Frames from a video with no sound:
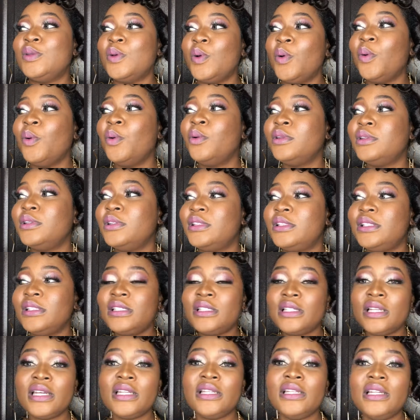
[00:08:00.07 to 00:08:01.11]
So
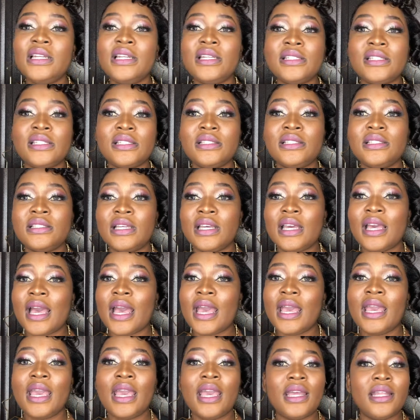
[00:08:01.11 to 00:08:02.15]
this lady listened to the
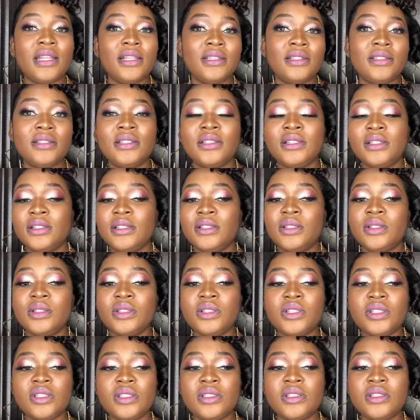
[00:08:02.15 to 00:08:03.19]
guy and
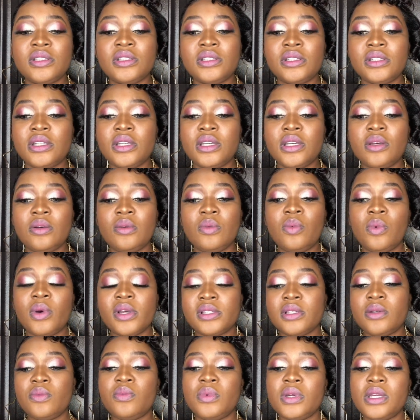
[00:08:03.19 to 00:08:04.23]
she
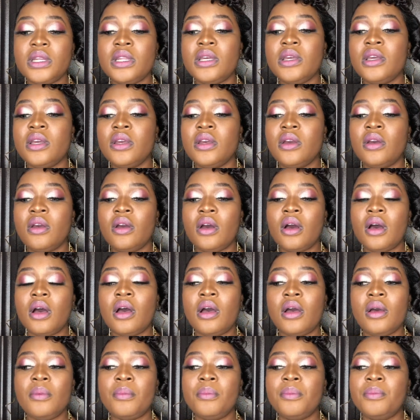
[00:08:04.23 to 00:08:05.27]
wasn't really
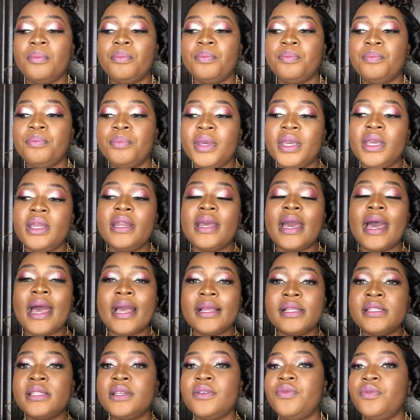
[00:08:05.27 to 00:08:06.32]
being
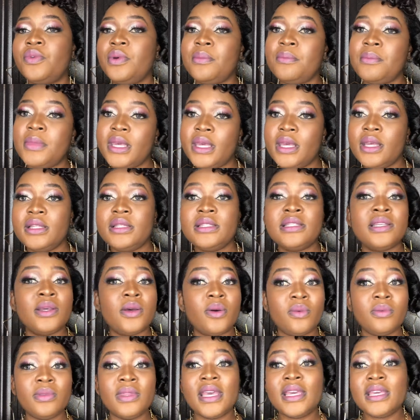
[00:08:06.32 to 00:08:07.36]
active with me
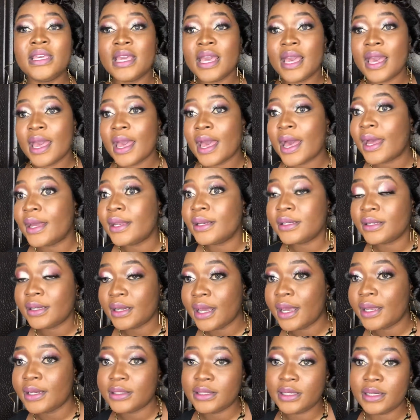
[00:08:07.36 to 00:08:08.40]
till the year
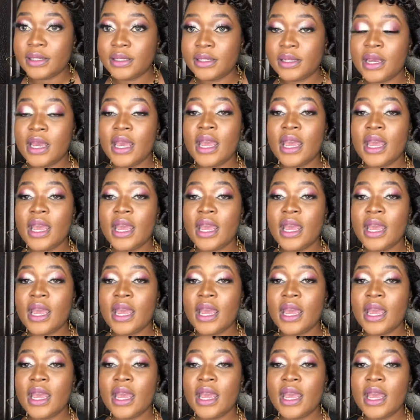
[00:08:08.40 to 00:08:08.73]
ended.